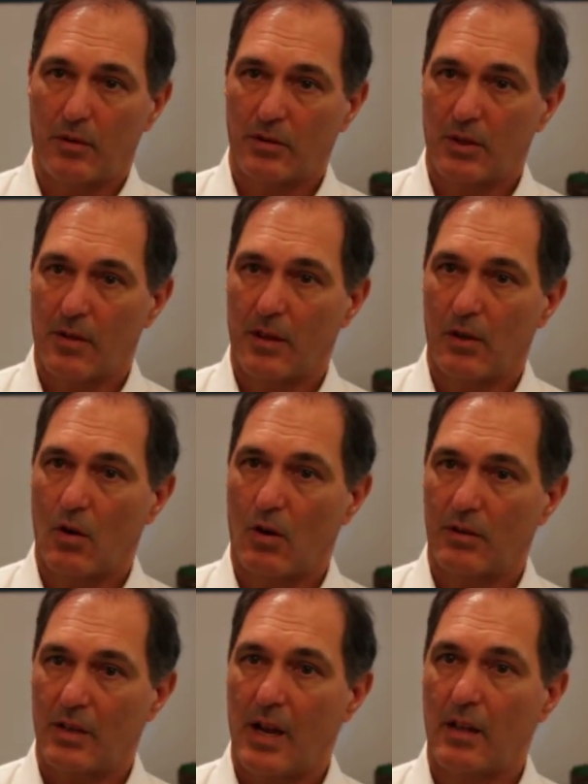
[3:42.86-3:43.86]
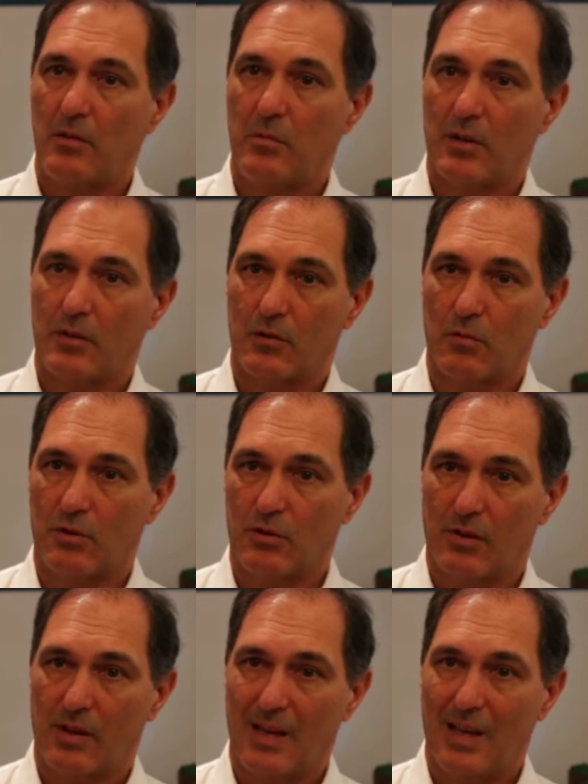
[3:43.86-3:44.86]
something called telomeres,
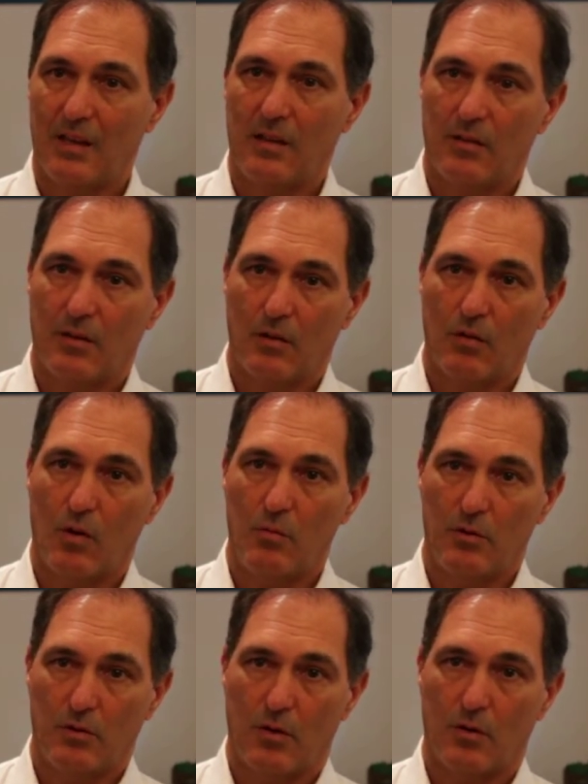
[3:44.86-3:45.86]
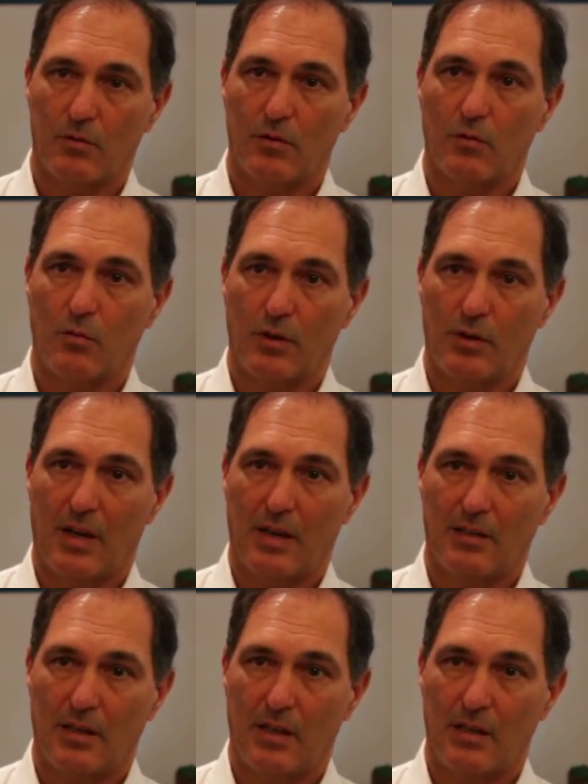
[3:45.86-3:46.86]
which are the end of the chromosomes, which
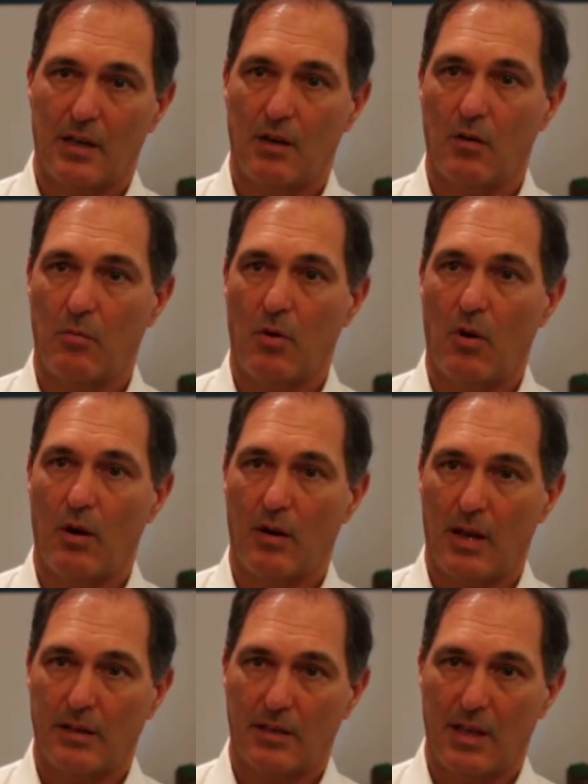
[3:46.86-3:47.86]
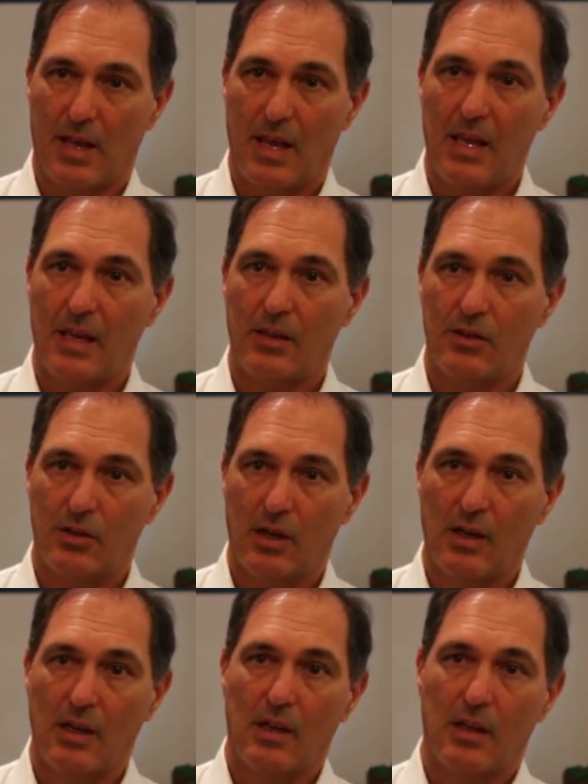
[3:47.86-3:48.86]
as they tear apart, as they age,
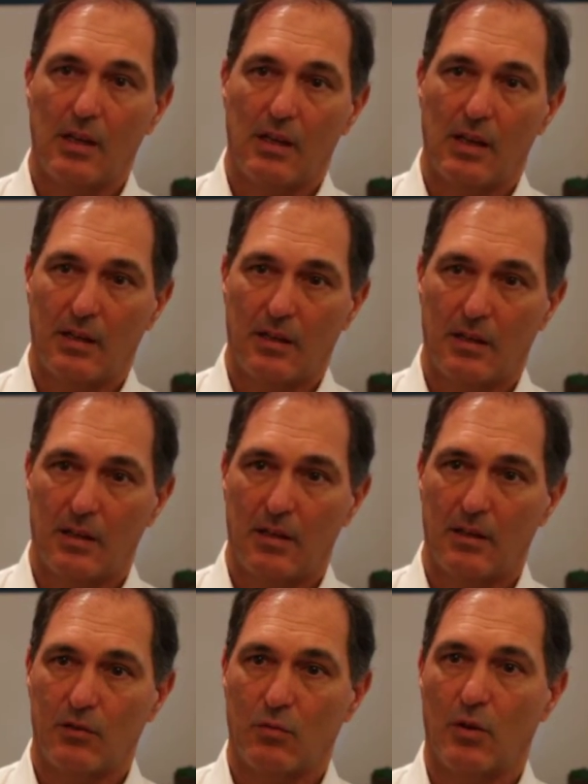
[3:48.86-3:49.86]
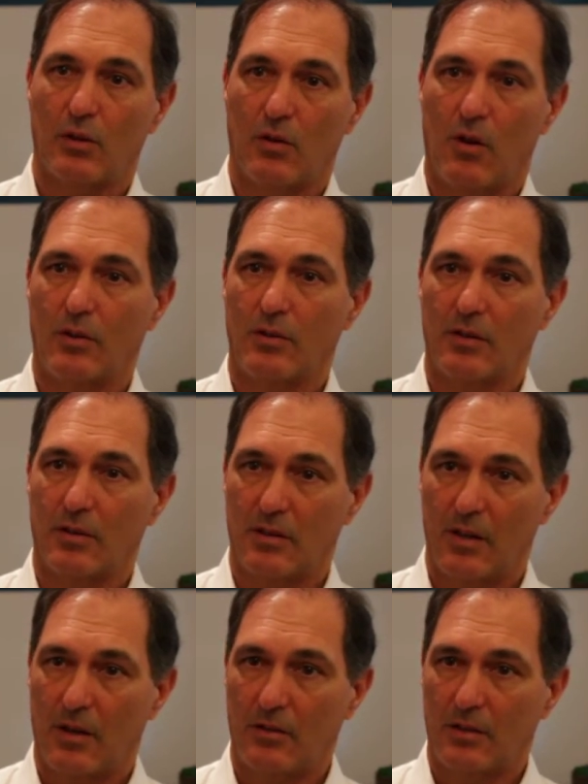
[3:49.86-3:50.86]
it's what causes
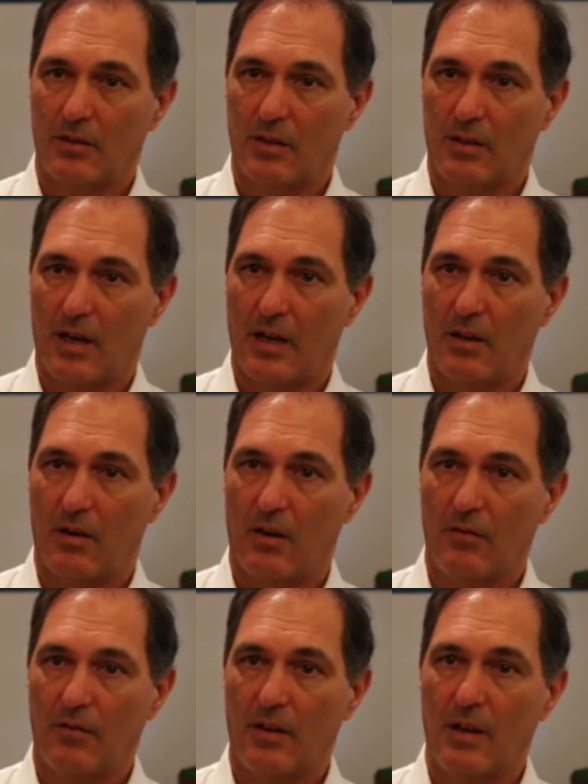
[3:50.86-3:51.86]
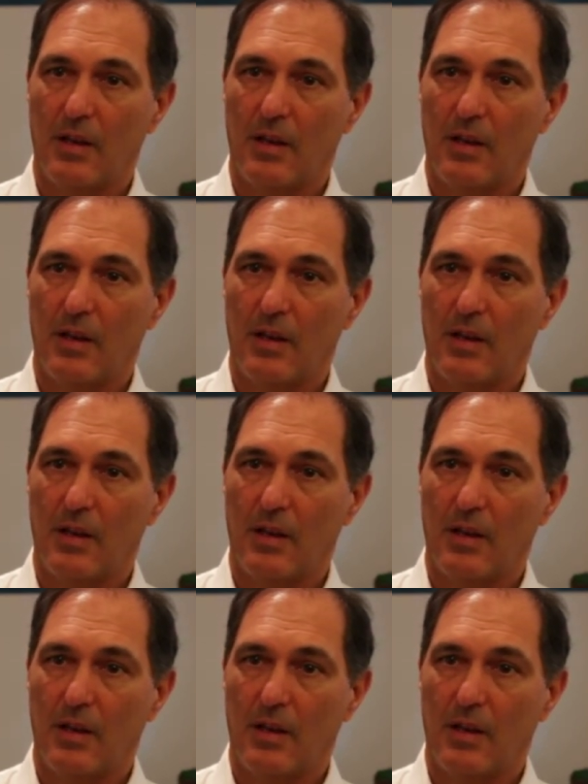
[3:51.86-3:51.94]
cells to die off.